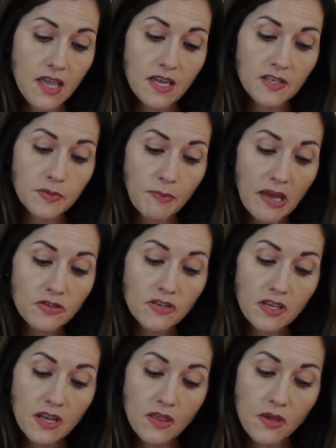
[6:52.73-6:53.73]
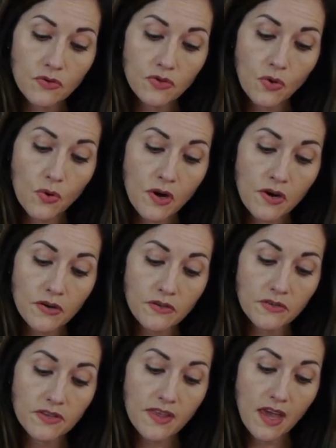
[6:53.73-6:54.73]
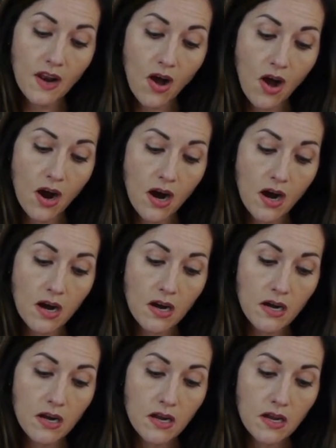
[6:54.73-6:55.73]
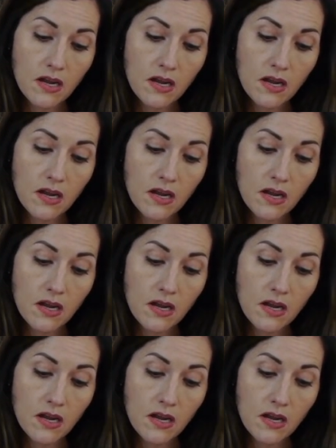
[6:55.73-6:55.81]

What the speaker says: especially in those corners that are